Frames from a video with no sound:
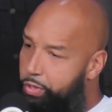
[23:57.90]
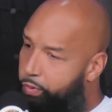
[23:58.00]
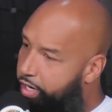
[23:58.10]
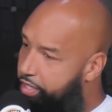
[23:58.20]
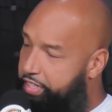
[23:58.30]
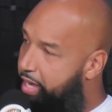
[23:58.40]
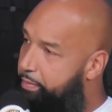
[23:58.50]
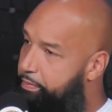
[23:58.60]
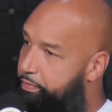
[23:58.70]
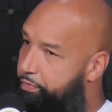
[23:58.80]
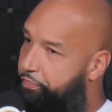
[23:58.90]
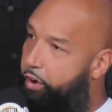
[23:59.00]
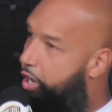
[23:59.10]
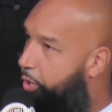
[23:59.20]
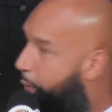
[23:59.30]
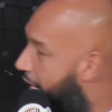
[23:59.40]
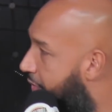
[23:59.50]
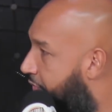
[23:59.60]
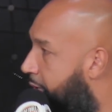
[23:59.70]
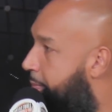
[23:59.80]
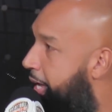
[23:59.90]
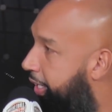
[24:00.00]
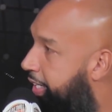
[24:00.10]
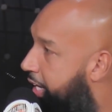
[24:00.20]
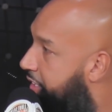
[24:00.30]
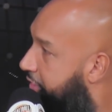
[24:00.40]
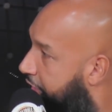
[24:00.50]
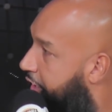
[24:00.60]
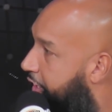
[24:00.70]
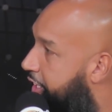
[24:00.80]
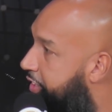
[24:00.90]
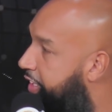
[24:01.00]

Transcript: weren't that far away from making that a series.